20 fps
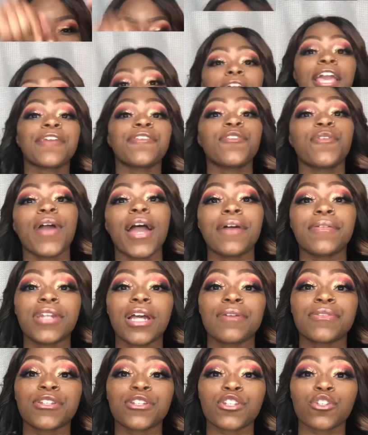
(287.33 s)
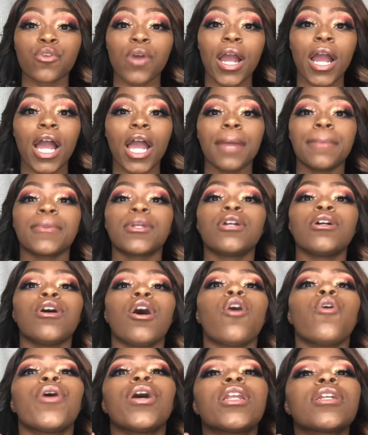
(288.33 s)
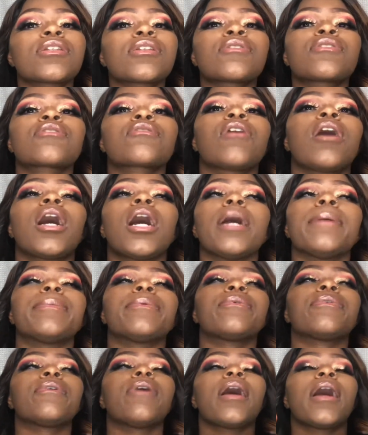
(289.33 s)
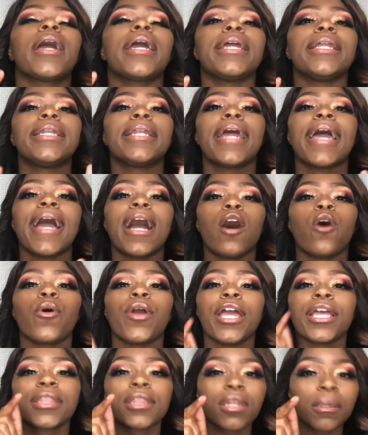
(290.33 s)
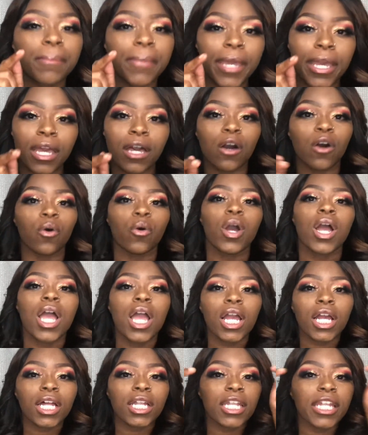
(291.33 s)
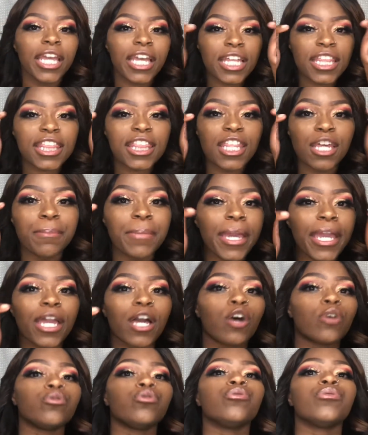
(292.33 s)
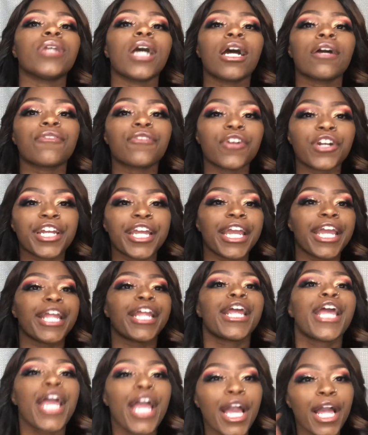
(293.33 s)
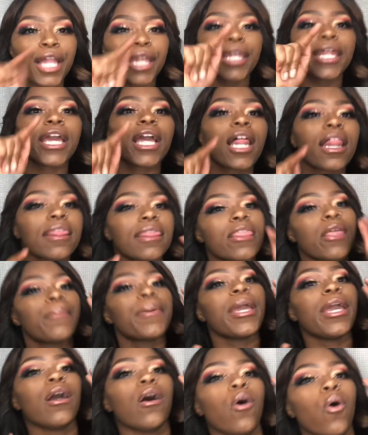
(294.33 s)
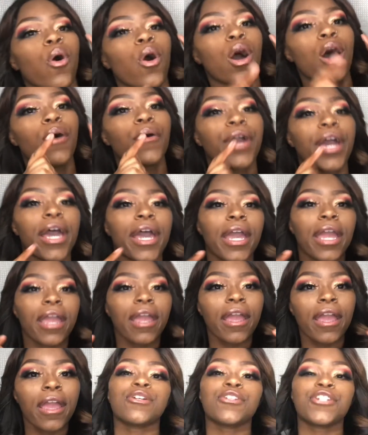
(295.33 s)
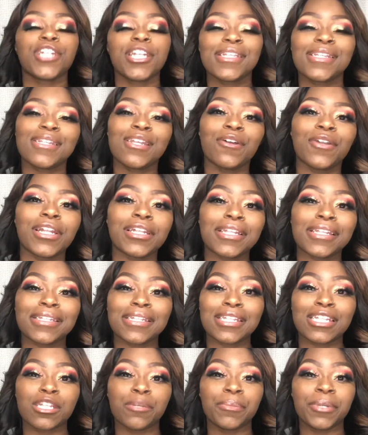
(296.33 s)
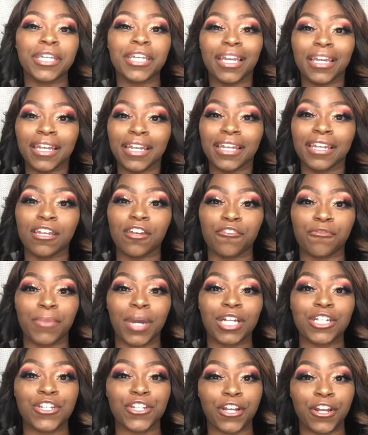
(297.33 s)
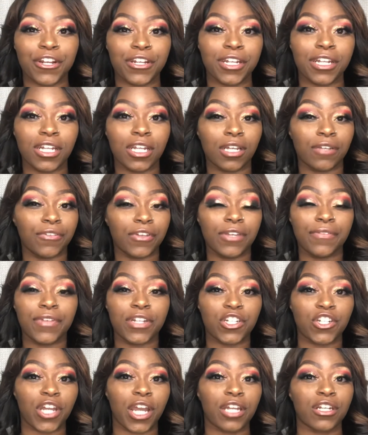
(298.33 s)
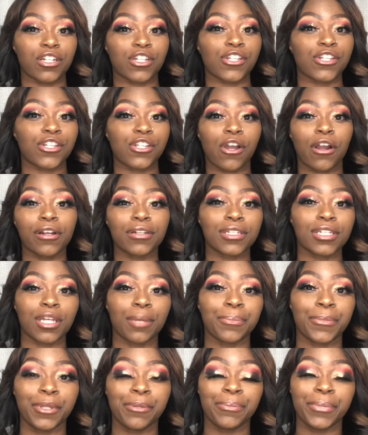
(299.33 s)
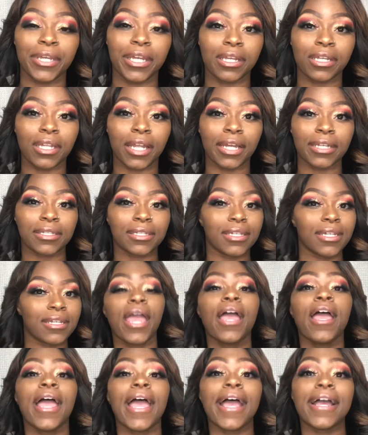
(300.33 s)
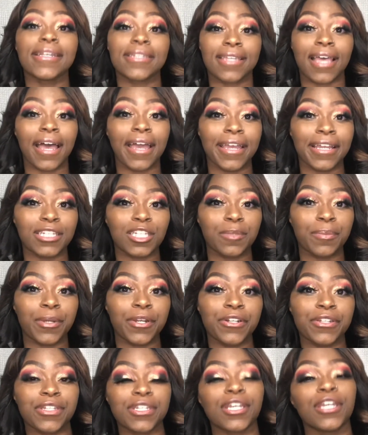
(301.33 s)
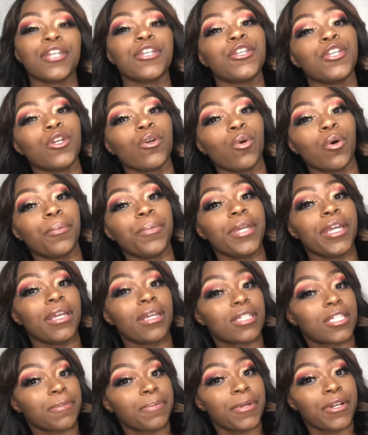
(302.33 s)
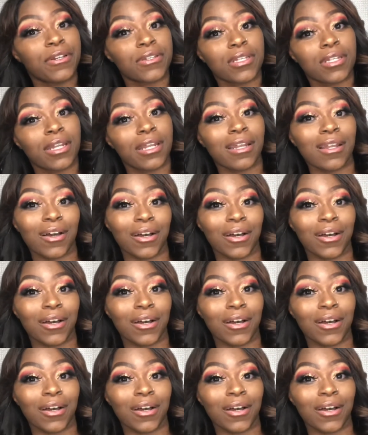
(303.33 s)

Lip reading: If you have not subscribed, go ahead and subscribe right now. Hit the bell. Click the bell. Do not forget. click the bell, okay? So just know that this is the beginning of my journey of even trying to start something big like this. As I experience it, you will be experiencing it